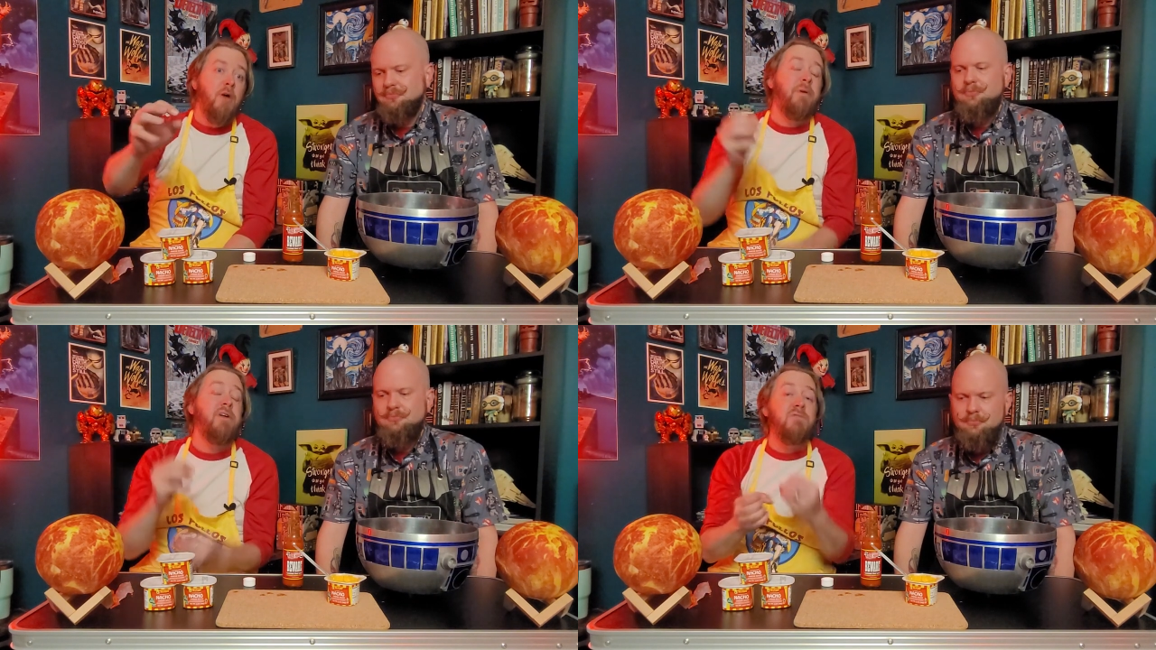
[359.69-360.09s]

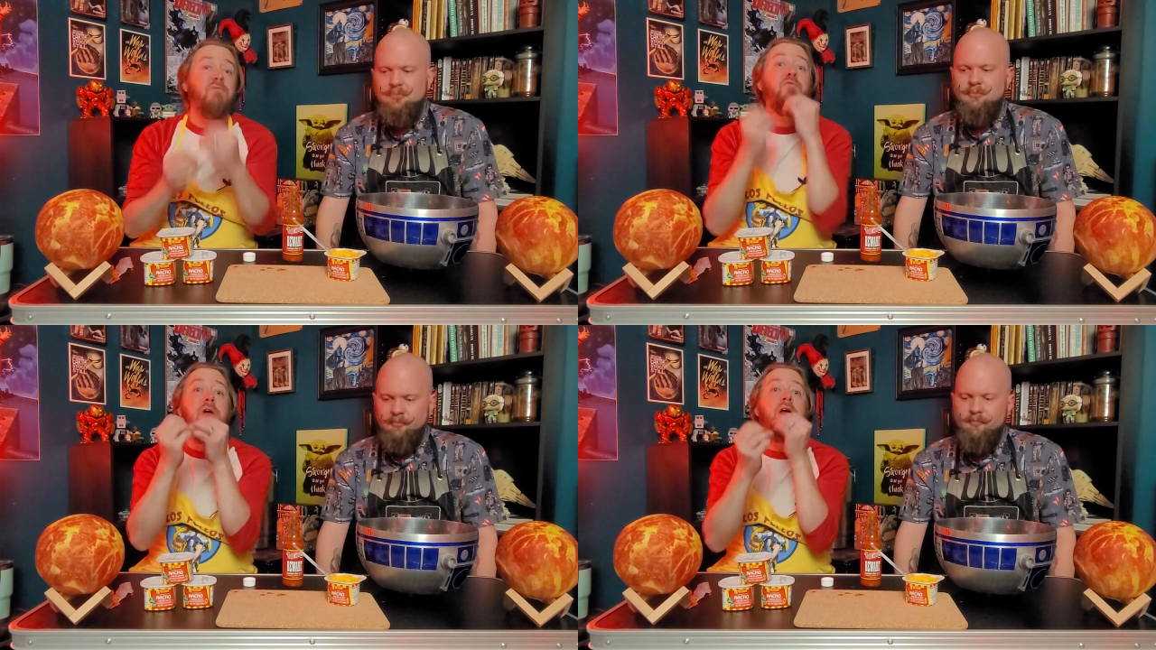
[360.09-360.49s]
Speaker 1: but it's
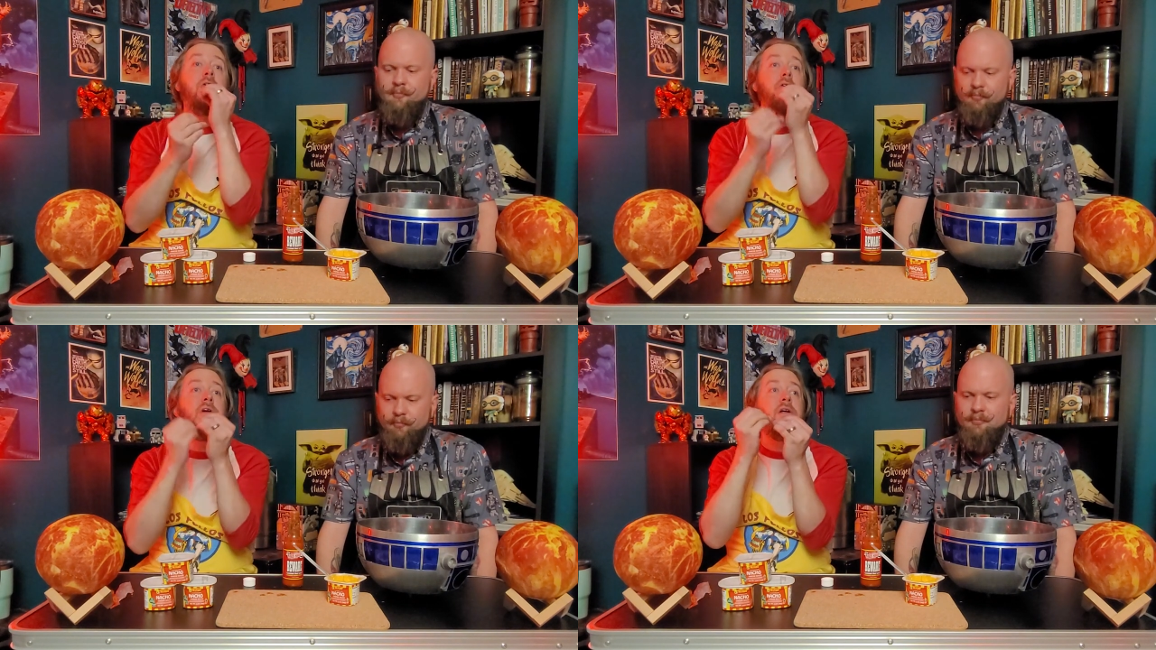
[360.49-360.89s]

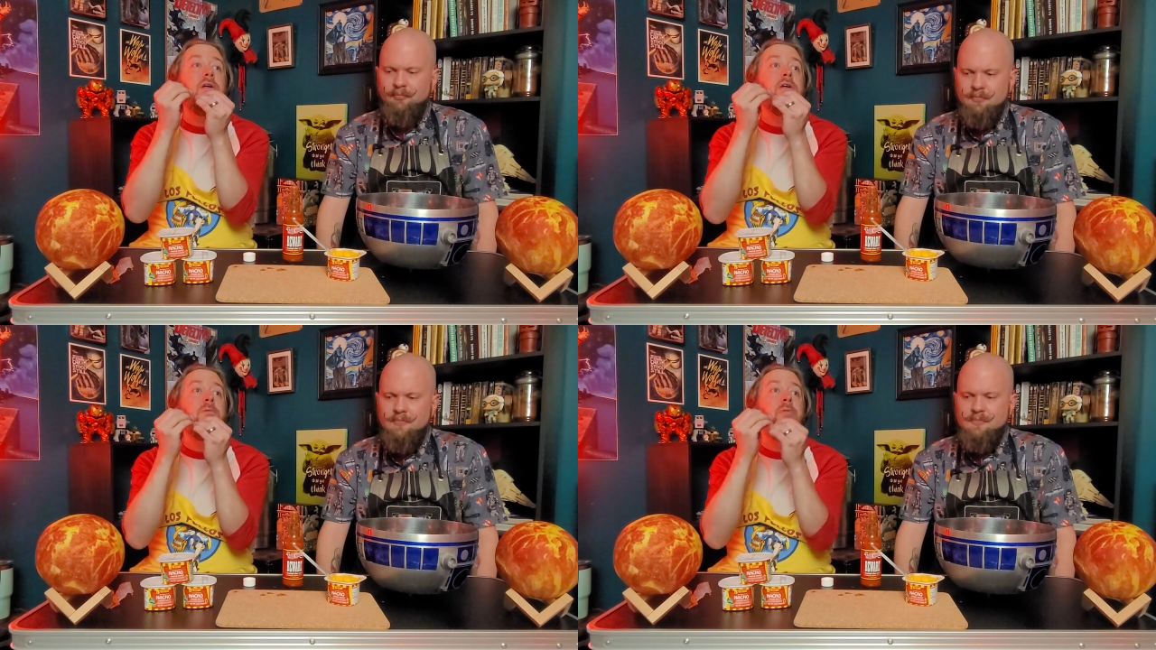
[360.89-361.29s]

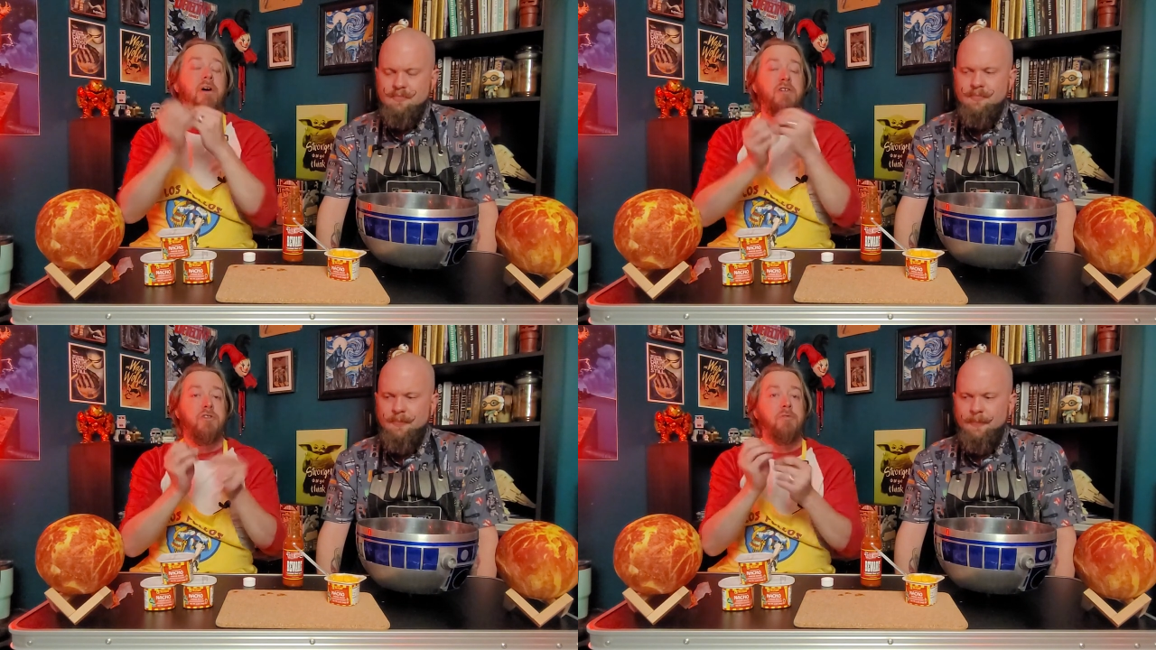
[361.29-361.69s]
very
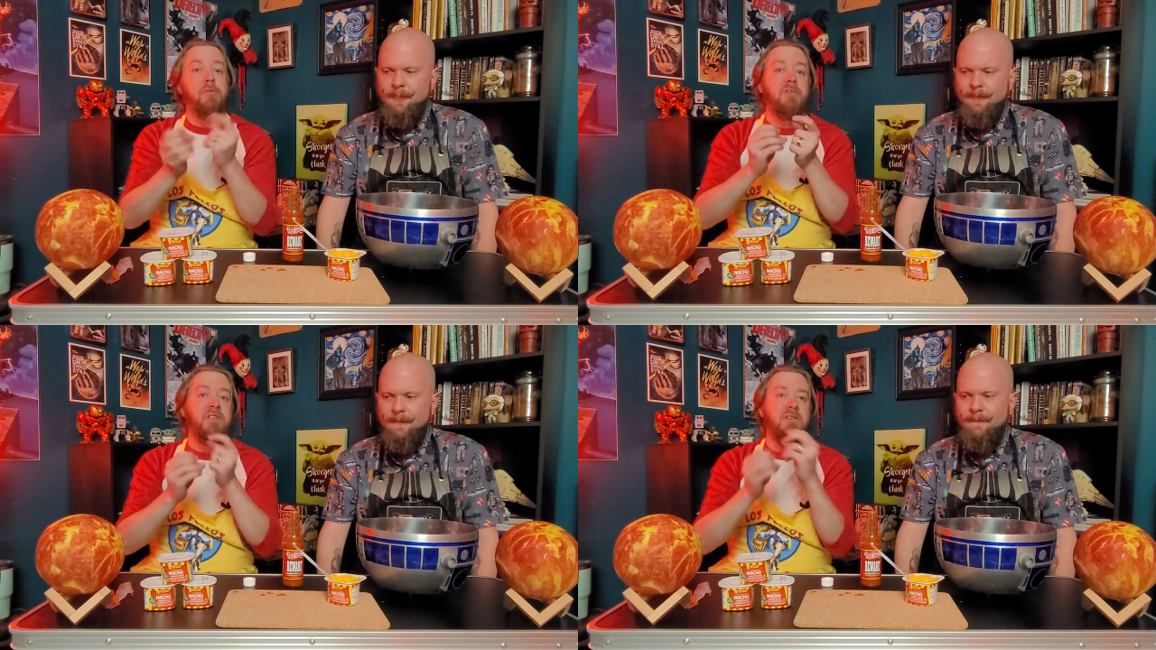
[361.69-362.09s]

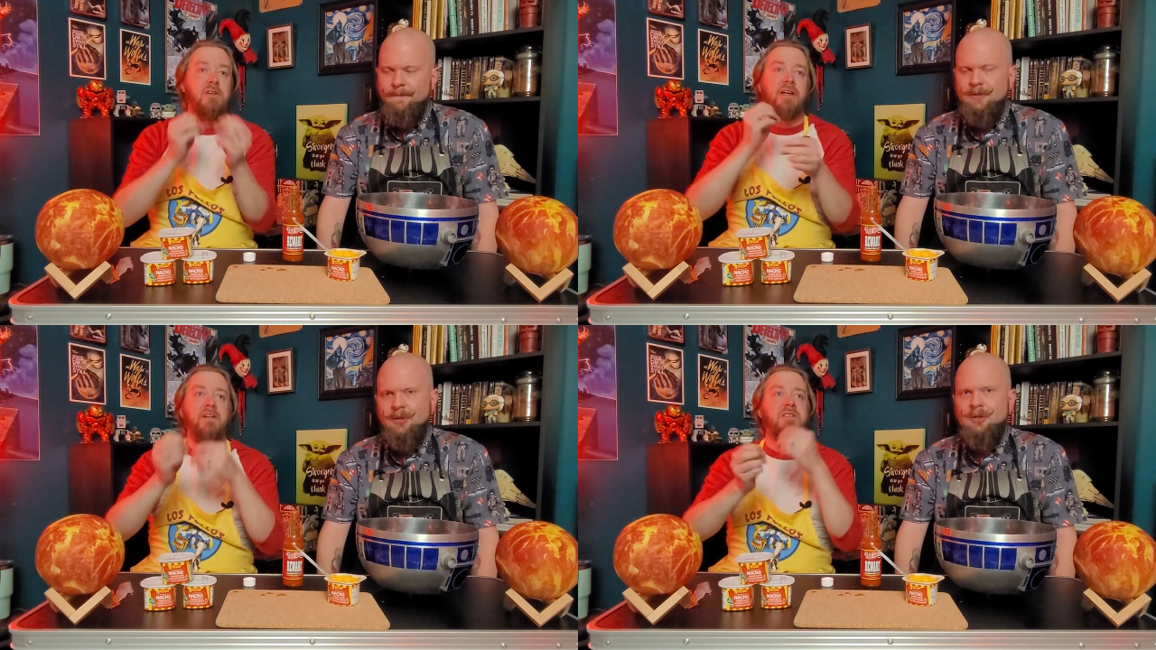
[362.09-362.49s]
pleasurable. It's
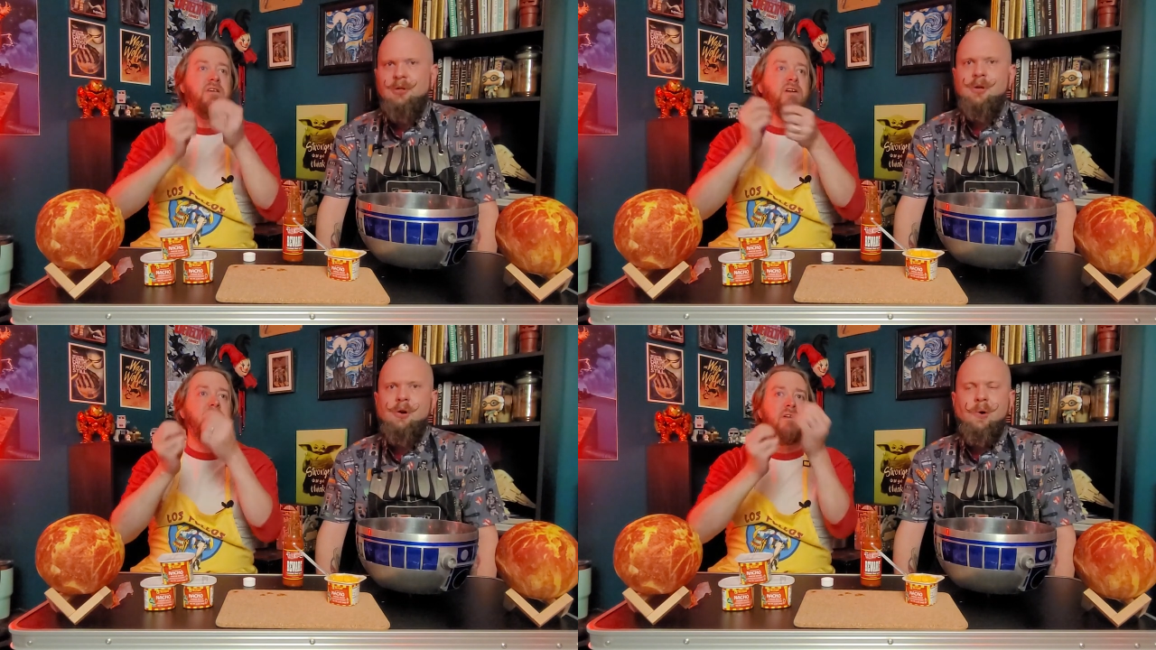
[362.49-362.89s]
like it's
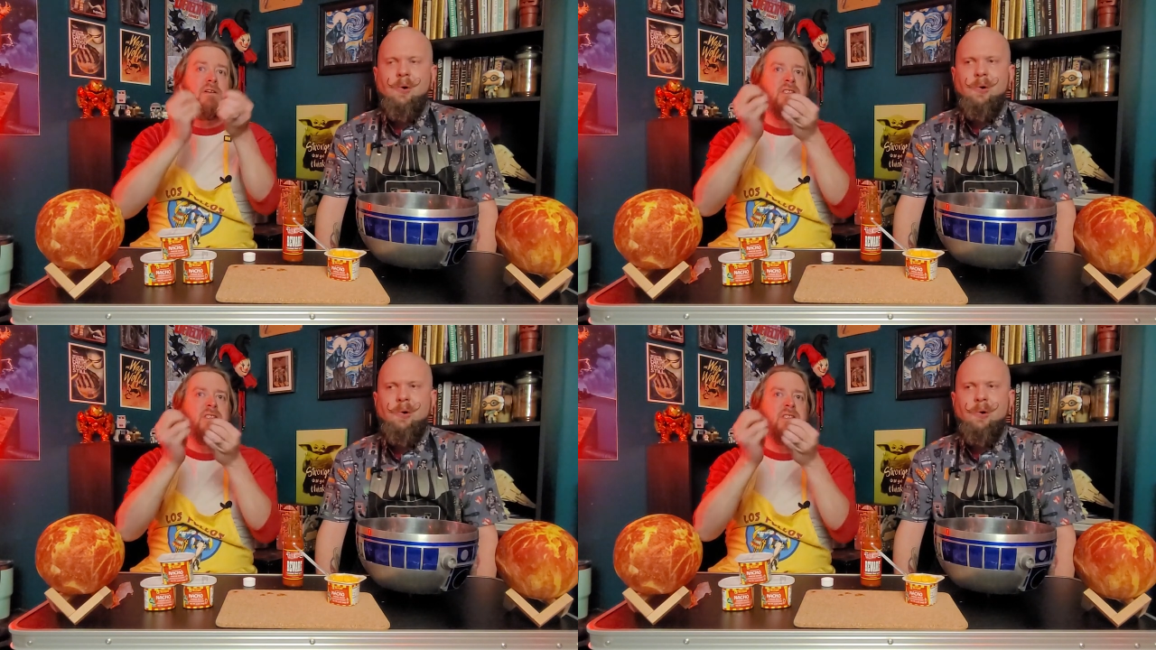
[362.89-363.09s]
like a